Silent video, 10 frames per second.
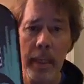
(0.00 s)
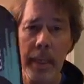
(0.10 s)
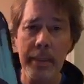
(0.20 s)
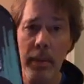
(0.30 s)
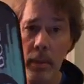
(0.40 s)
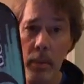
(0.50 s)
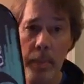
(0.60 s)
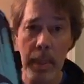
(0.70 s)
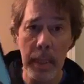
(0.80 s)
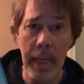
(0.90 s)
It's a little
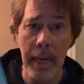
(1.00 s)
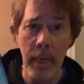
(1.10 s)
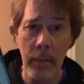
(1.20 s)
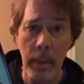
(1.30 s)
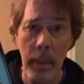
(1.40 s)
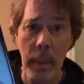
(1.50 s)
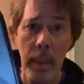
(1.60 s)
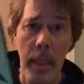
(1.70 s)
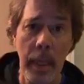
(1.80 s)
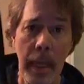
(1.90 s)
bit loud.
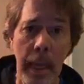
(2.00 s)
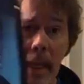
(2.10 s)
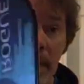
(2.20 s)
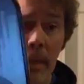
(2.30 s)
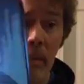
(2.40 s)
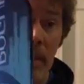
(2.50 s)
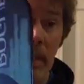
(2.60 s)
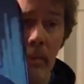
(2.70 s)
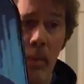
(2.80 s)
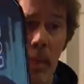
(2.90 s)
And
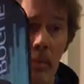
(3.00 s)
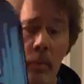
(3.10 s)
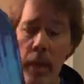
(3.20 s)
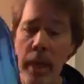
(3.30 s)
what